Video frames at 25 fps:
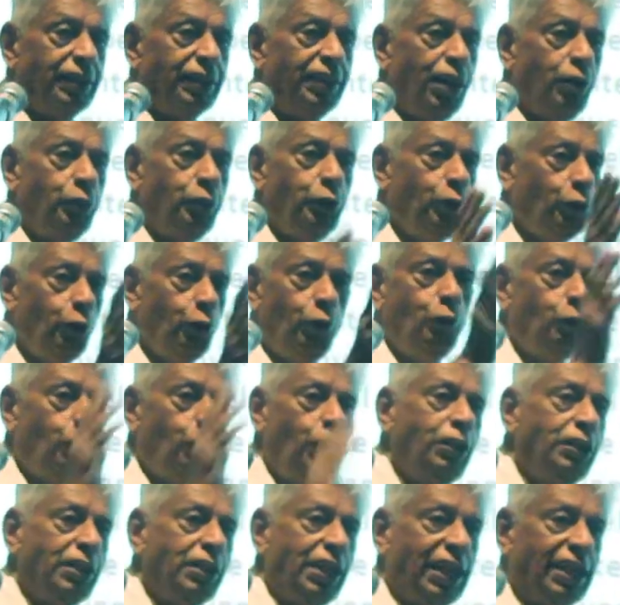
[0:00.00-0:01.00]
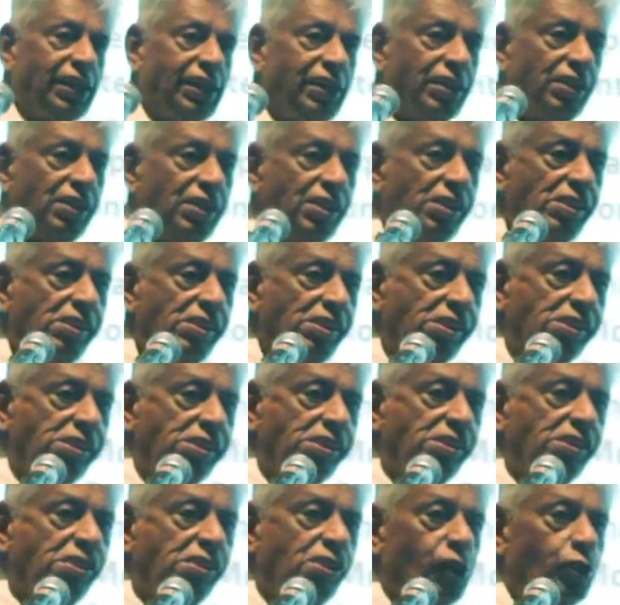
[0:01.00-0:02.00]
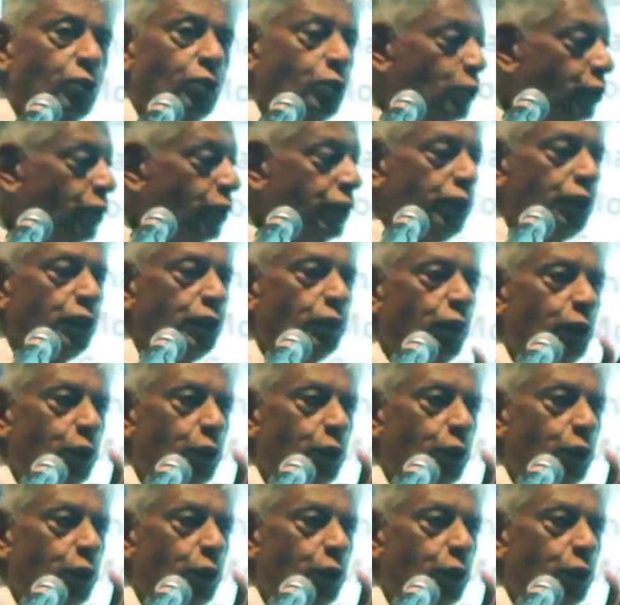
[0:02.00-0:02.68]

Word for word: Now you don't want that. So it is